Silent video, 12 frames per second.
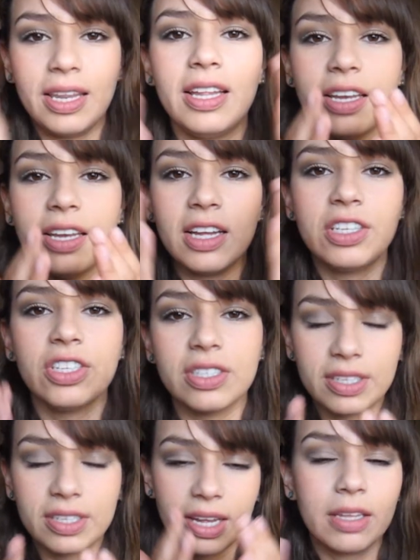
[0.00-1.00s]
then I
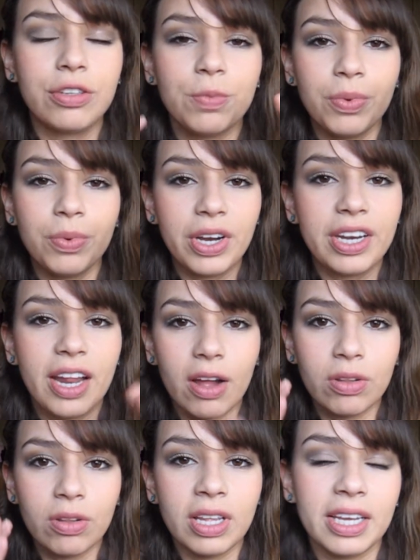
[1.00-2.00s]
just like spread it
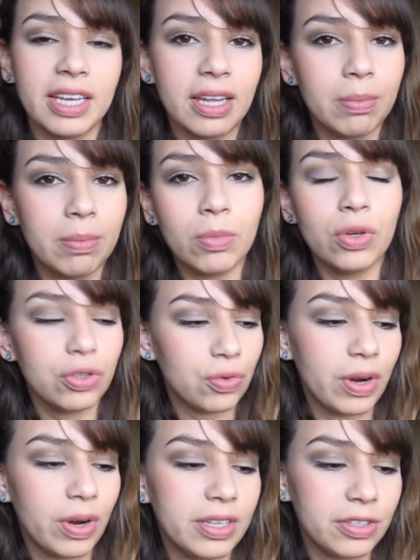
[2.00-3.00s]
out like a
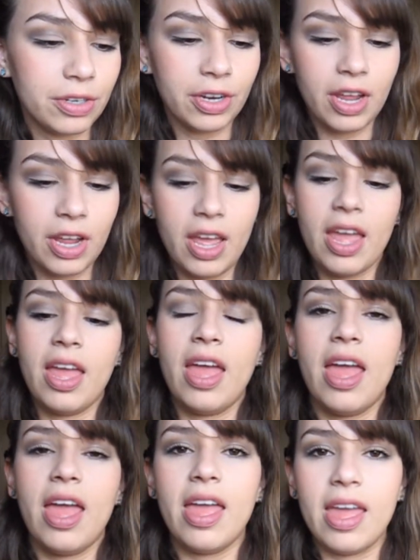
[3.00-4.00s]
moisturizer
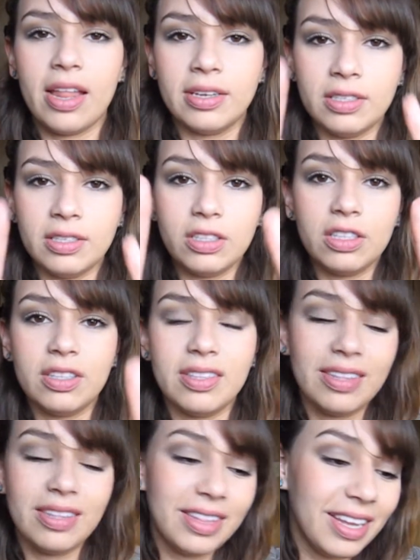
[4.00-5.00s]
and
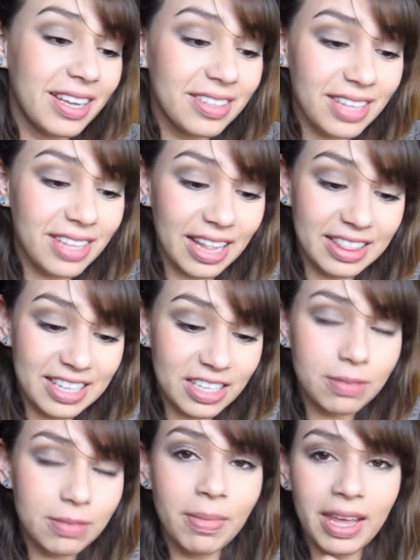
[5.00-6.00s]
the thing is that
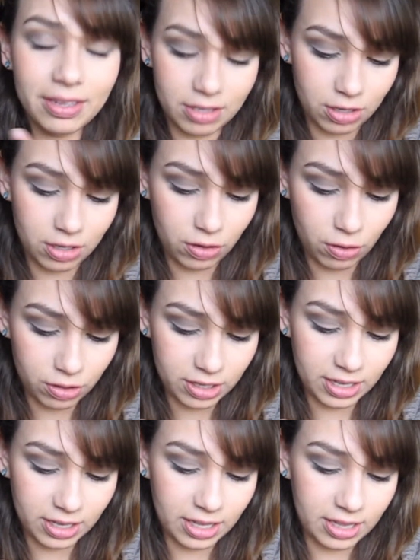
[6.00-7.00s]
this makes your
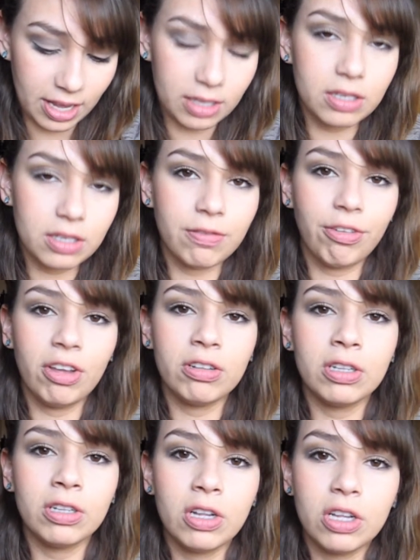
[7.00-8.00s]
skin like
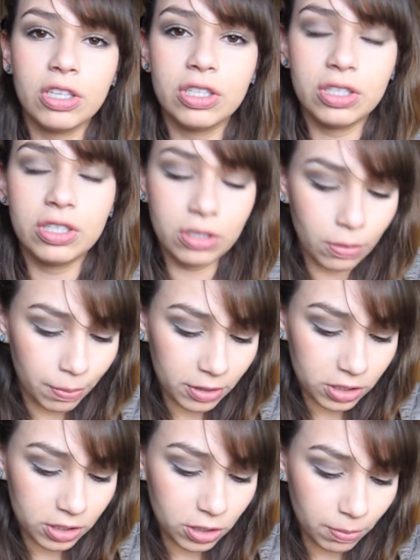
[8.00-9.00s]
feel
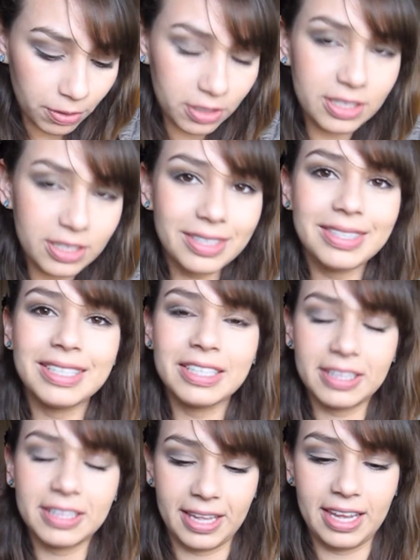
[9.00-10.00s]
super super
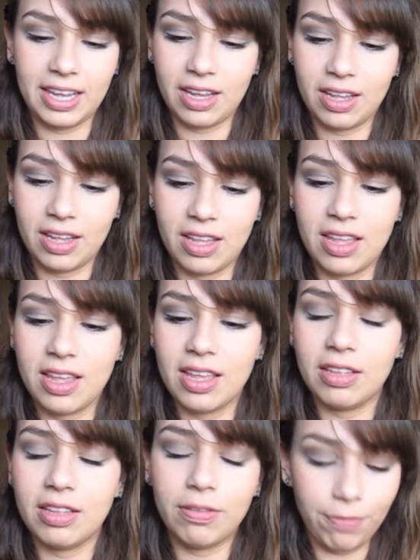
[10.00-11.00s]
silky
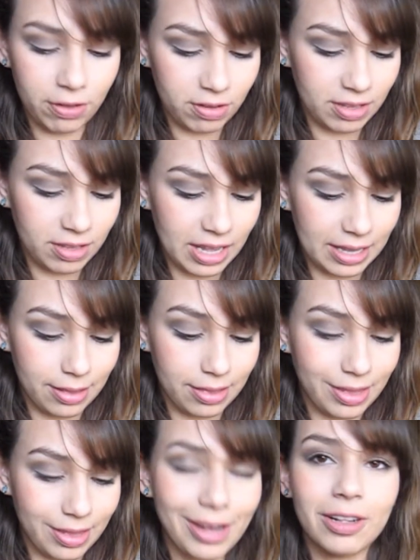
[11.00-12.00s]
it feels like
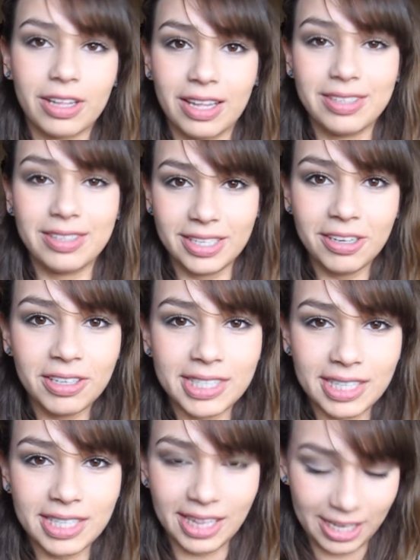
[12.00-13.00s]
silk
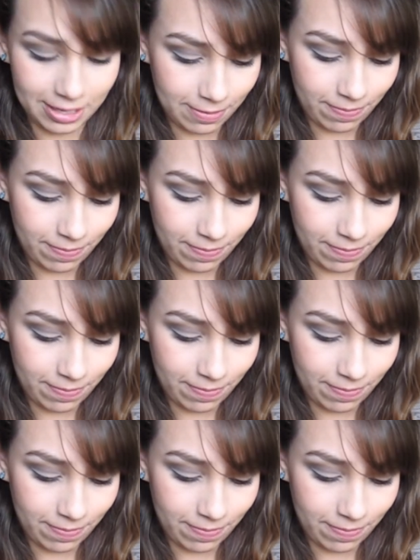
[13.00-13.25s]
seriously